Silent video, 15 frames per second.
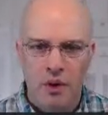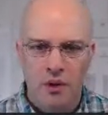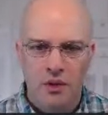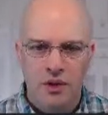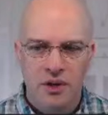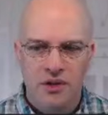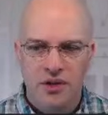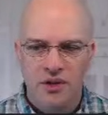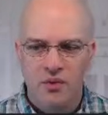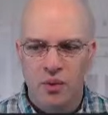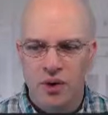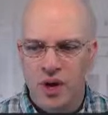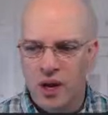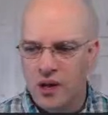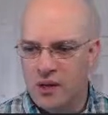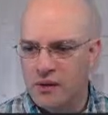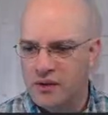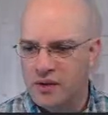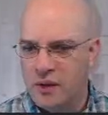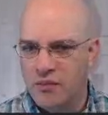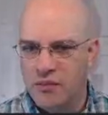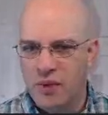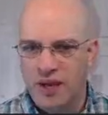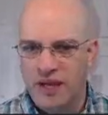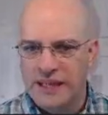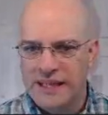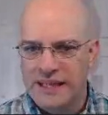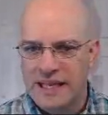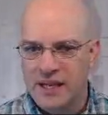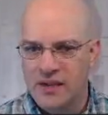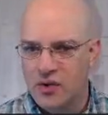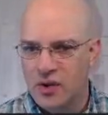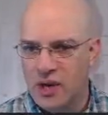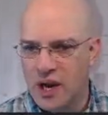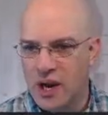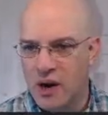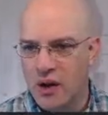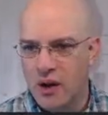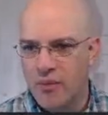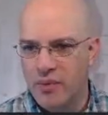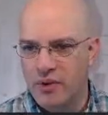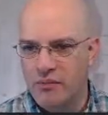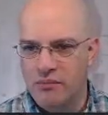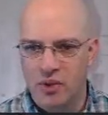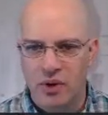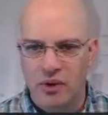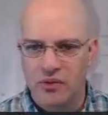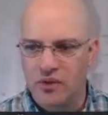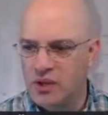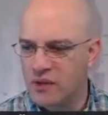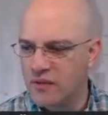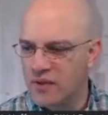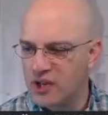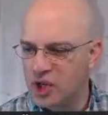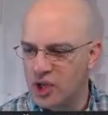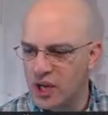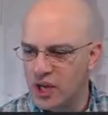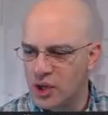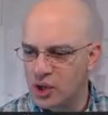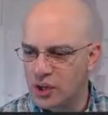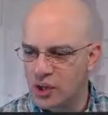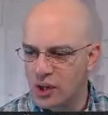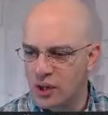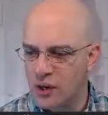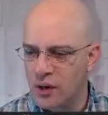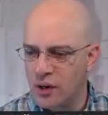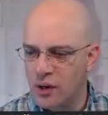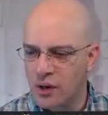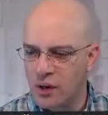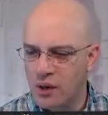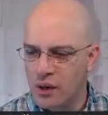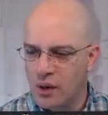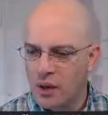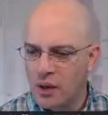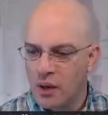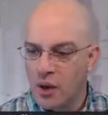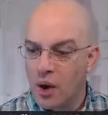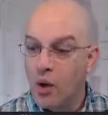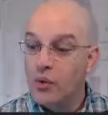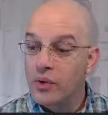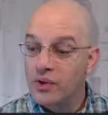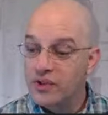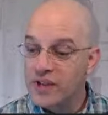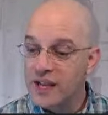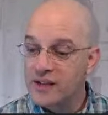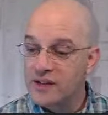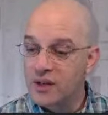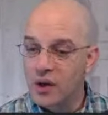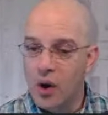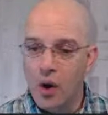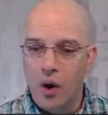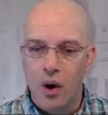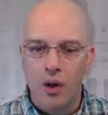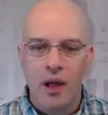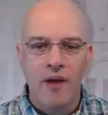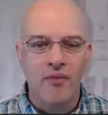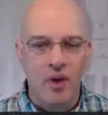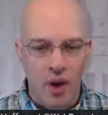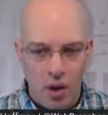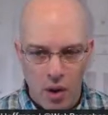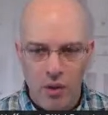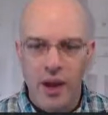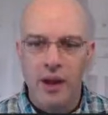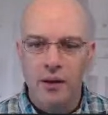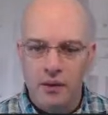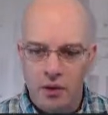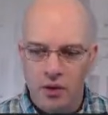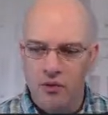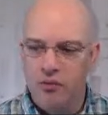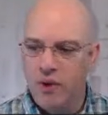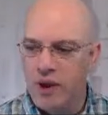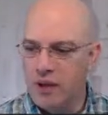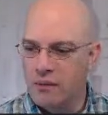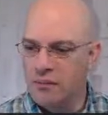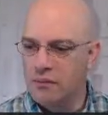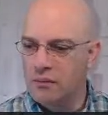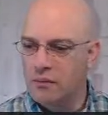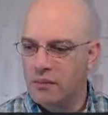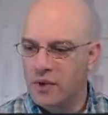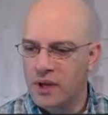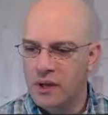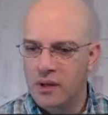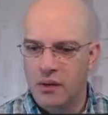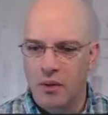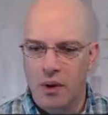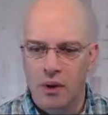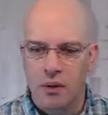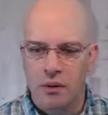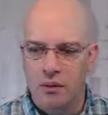Tells us we're not in some like deserty area, but you can see the vegetation there. Oh, there are dates in all Africa. Okay, great. Thank you all.